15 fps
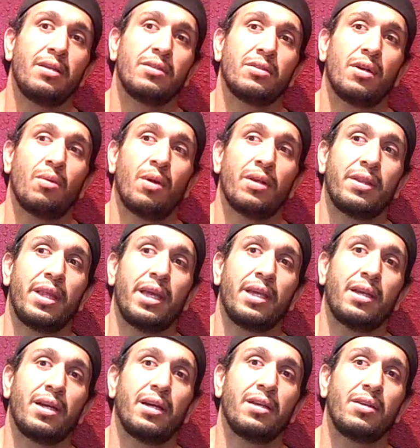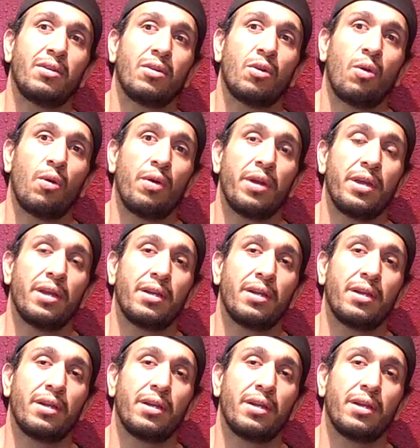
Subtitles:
So I want to thank you know, Corey